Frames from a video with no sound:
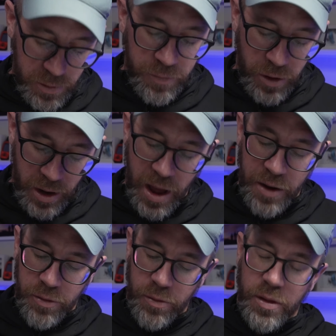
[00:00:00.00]
You've got to
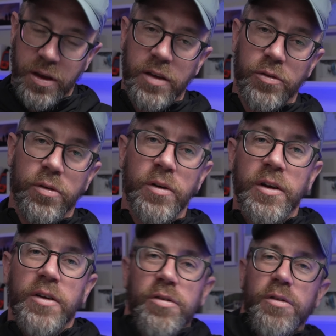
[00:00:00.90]
undo these or
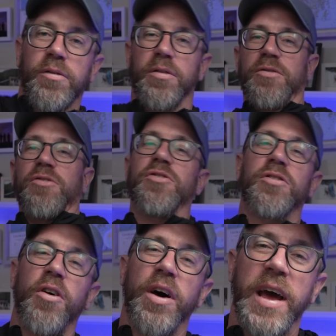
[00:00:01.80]
sort of
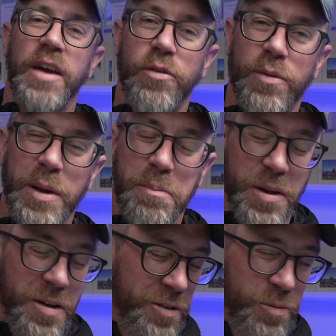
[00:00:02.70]
slide out of it a bit,
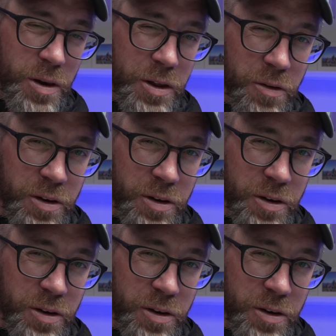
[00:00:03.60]
but it's really not